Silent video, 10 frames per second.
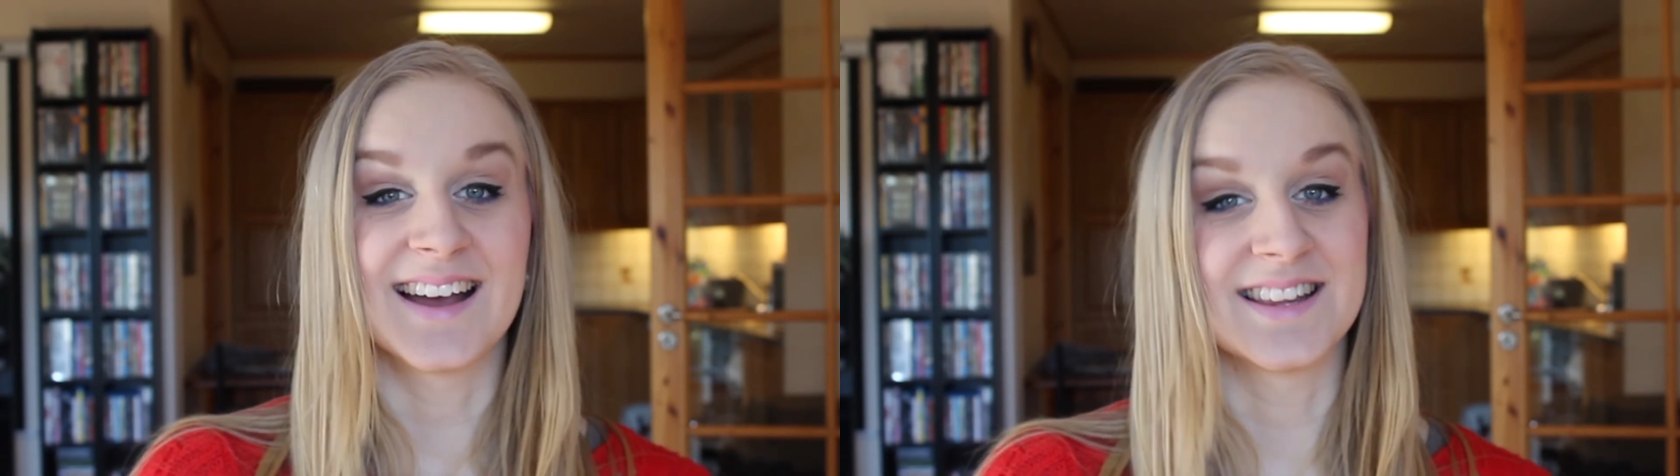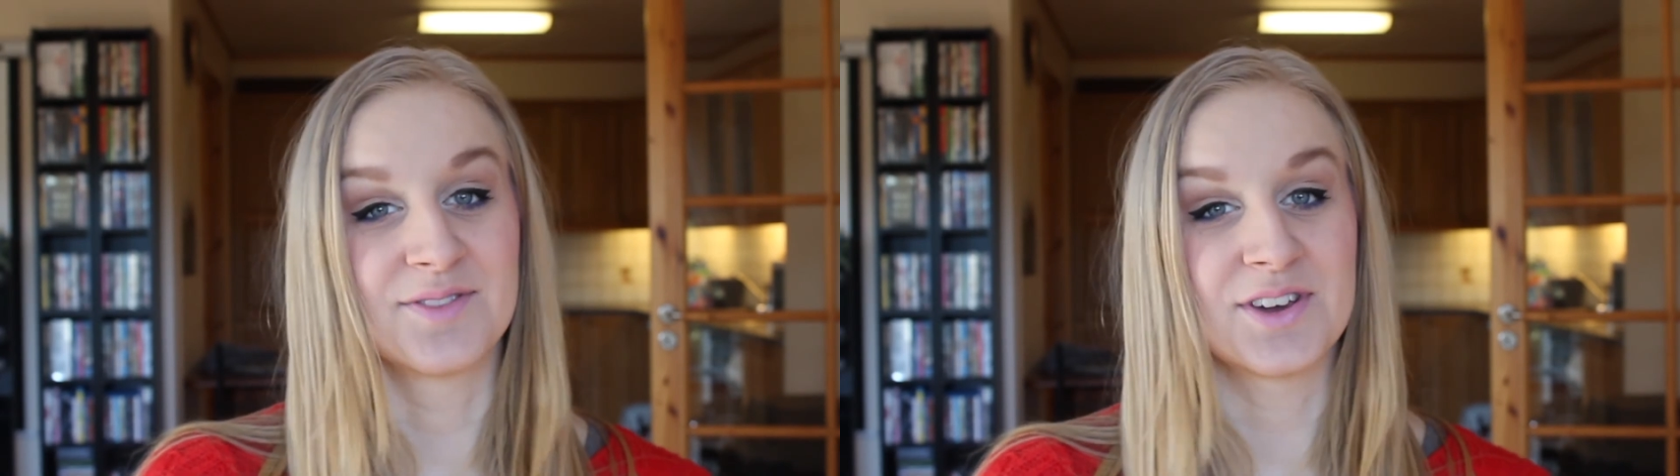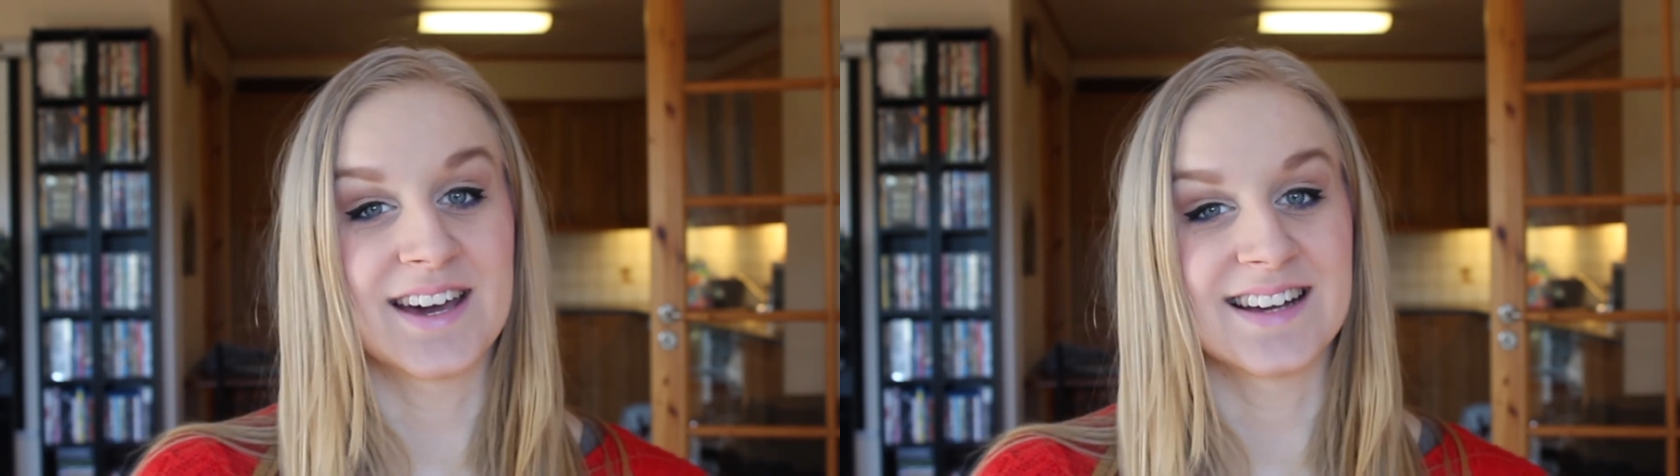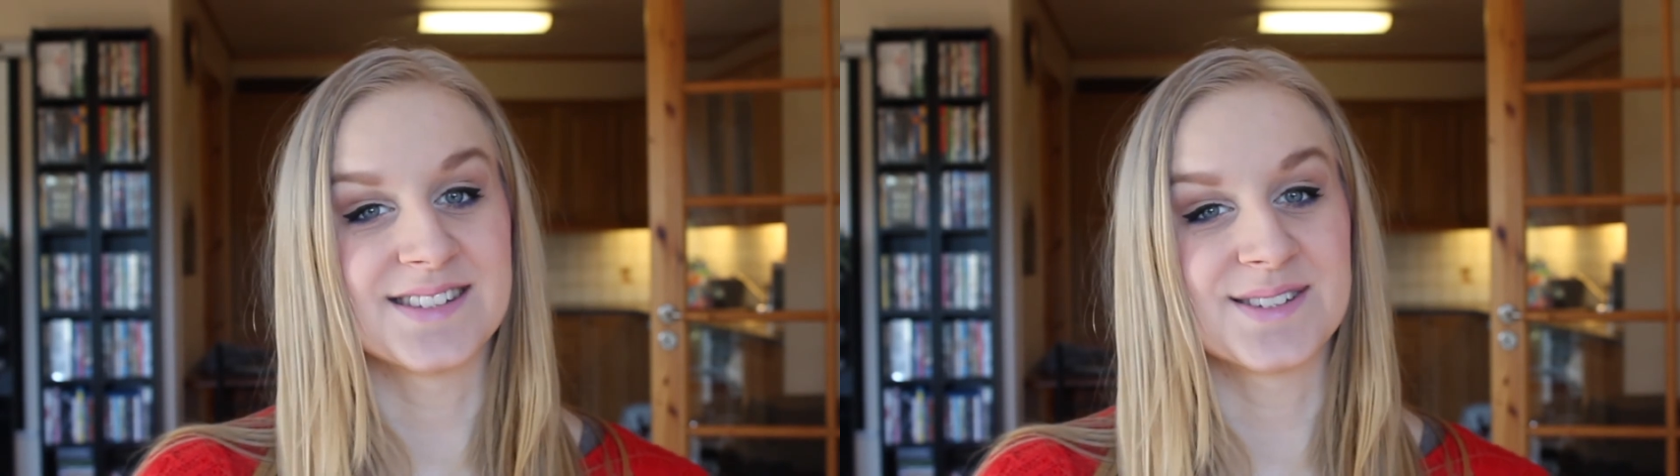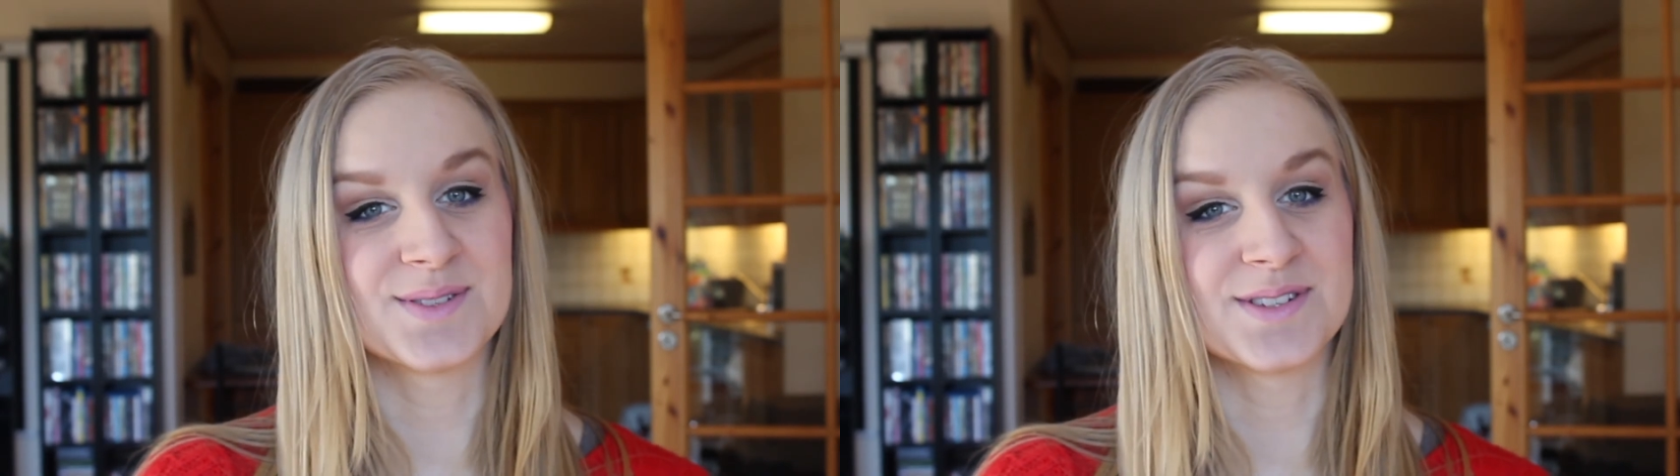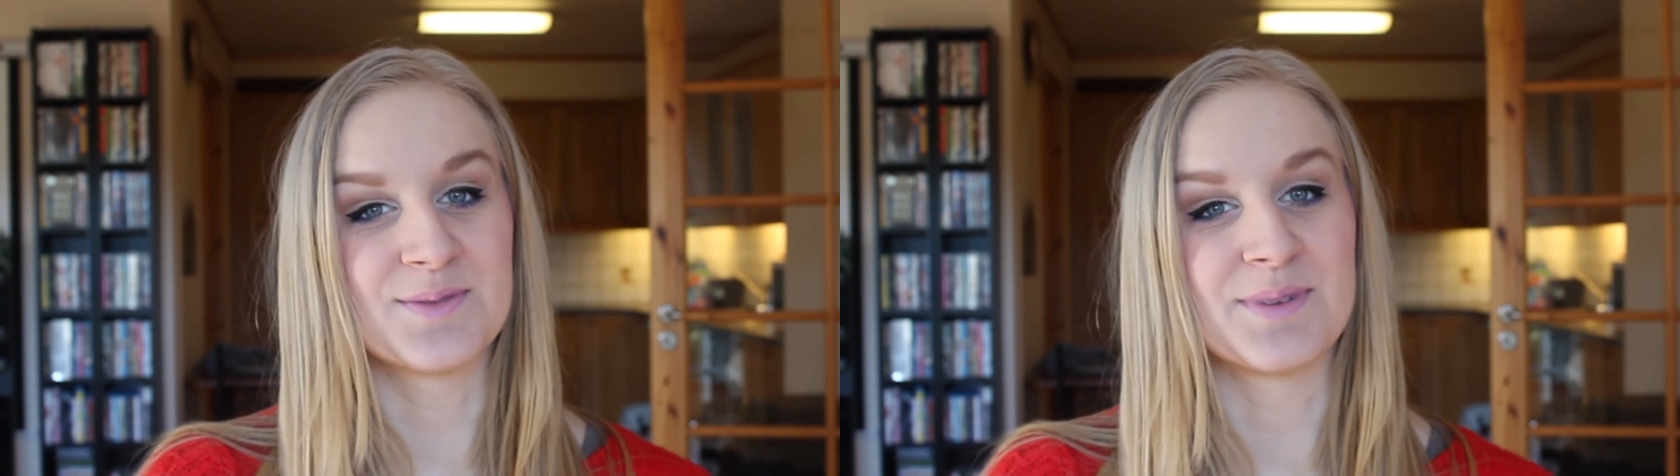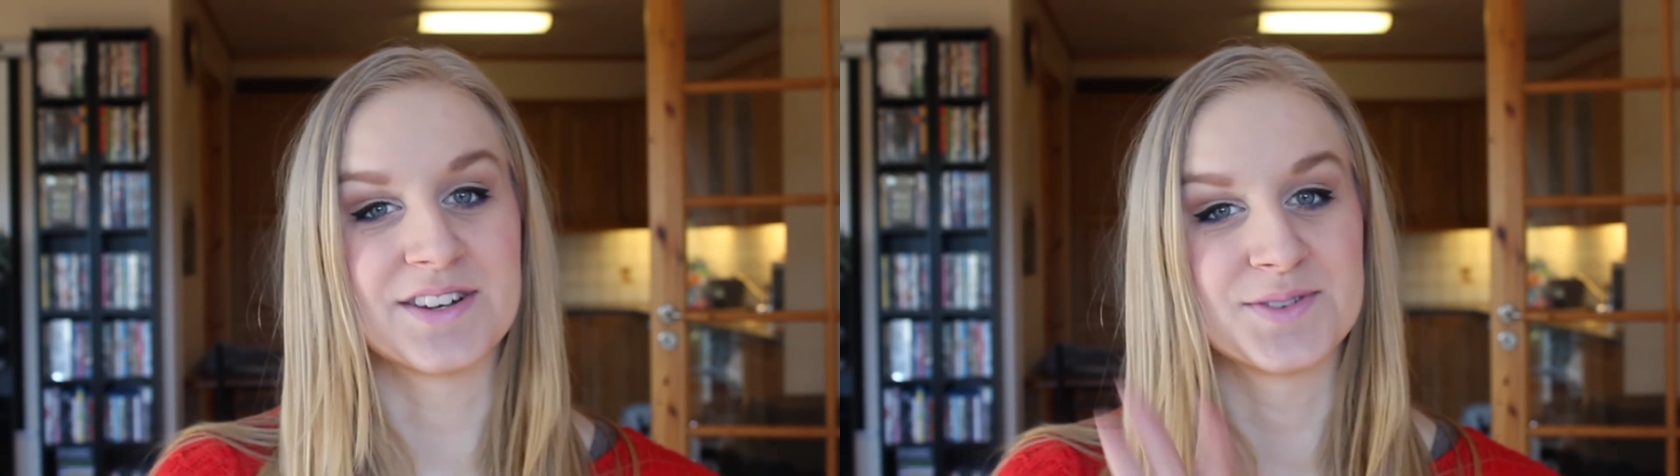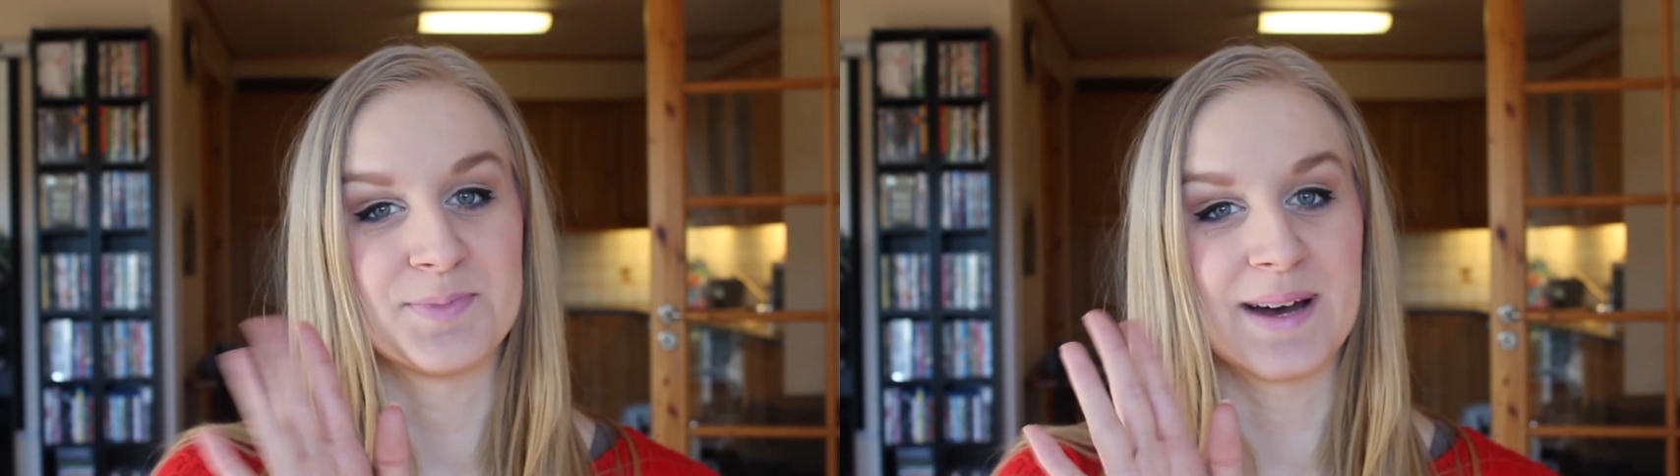love you guys so
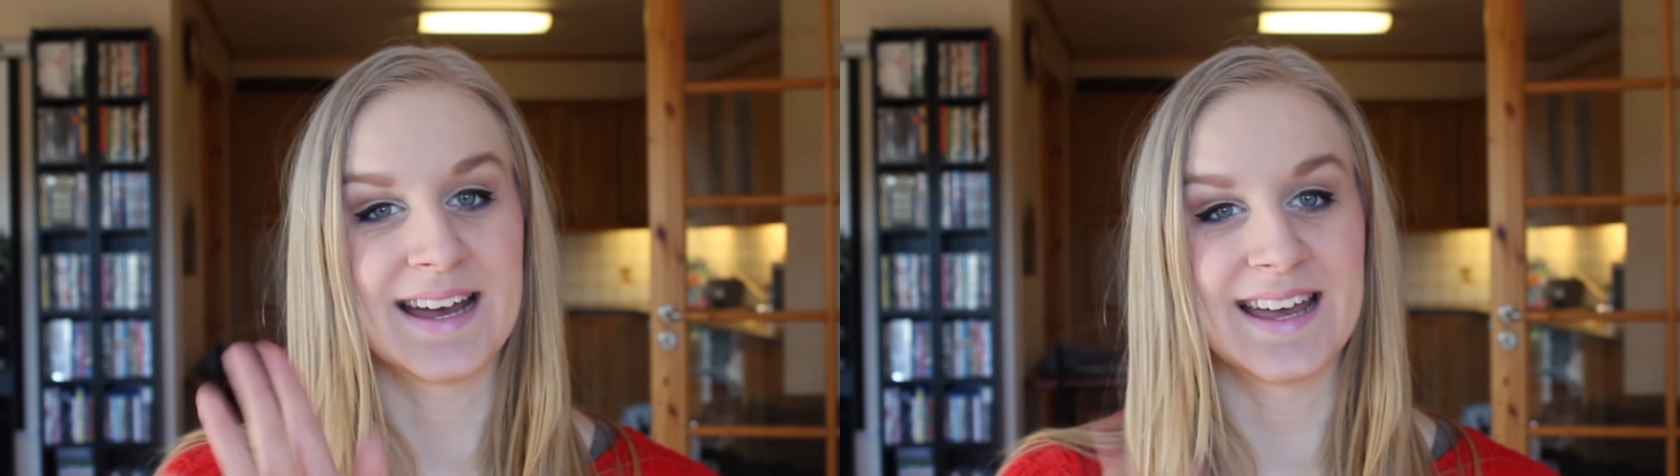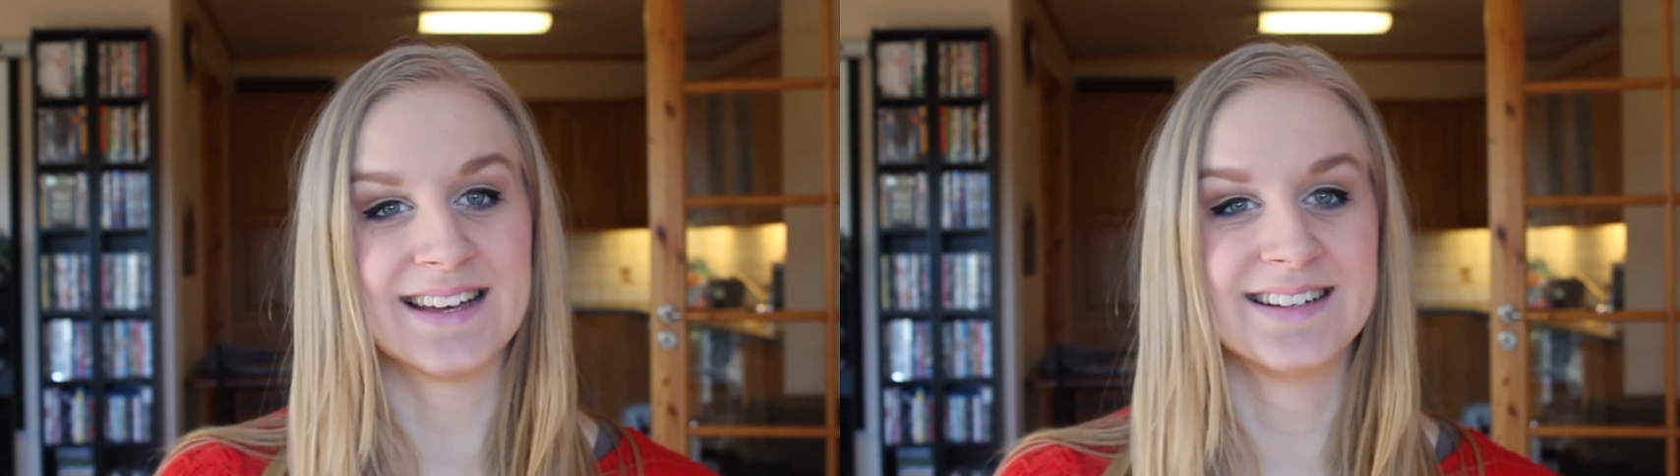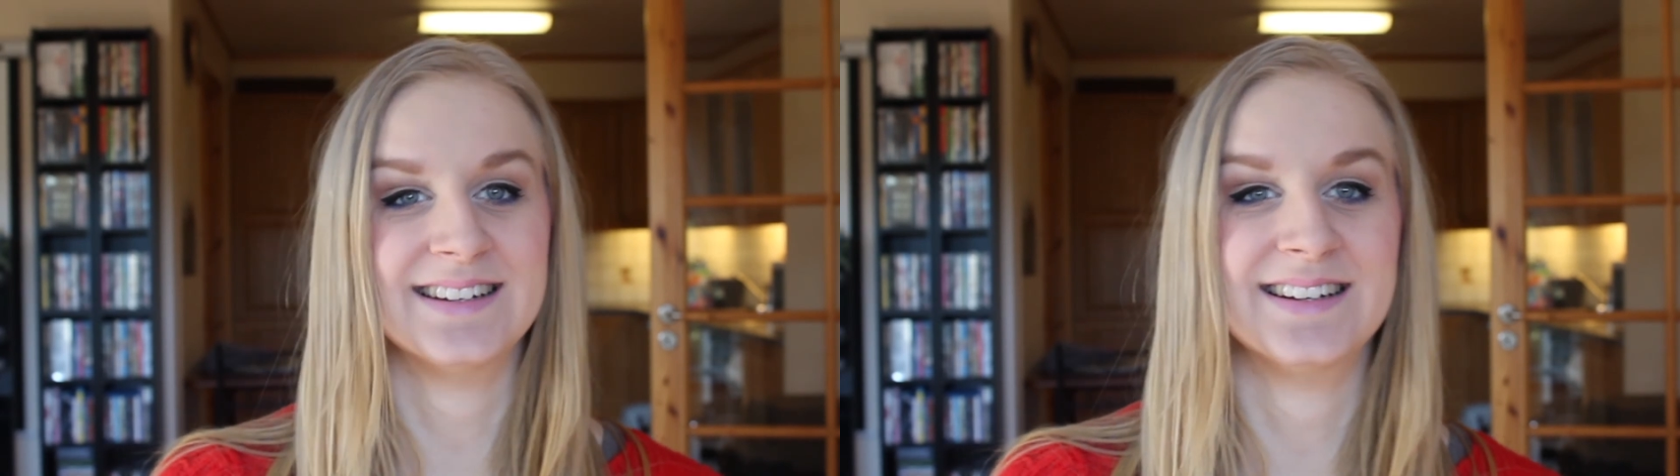much. Bye.